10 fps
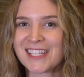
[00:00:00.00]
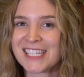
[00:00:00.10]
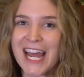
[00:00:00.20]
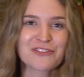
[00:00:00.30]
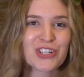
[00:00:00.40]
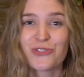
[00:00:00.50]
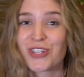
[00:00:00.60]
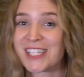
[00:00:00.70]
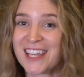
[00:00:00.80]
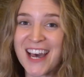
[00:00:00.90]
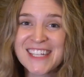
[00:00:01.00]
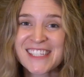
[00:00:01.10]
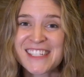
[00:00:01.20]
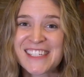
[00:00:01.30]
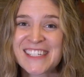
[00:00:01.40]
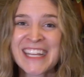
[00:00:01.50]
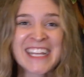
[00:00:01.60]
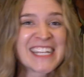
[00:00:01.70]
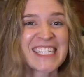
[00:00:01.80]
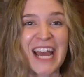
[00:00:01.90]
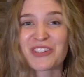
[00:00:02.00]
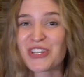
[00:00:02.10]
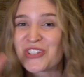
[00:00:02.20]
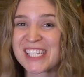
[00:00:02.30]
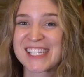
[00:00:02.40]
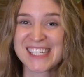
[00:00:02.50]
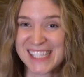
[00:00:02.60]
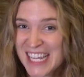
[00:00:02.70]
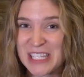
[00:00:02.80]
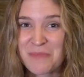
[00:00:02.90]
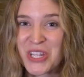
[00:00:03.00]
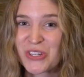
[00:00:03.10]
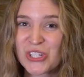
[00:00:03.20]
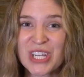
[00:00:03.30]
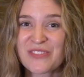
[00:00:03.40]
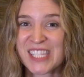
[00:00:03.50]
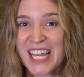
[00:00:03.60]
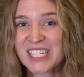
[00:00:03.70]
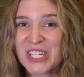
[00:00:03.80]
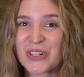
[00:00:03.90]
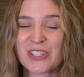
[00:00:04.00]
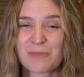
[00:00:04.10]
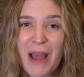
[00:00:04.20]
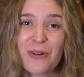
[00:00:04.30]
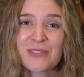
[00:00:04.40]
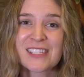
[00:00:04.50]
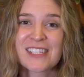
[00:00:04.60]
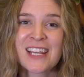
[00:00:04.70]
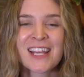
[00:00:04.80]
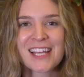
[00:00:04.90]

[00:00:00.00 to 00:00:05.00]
Is it after you just cussed? Is it after you just said something you shouldn't have said to your spouse?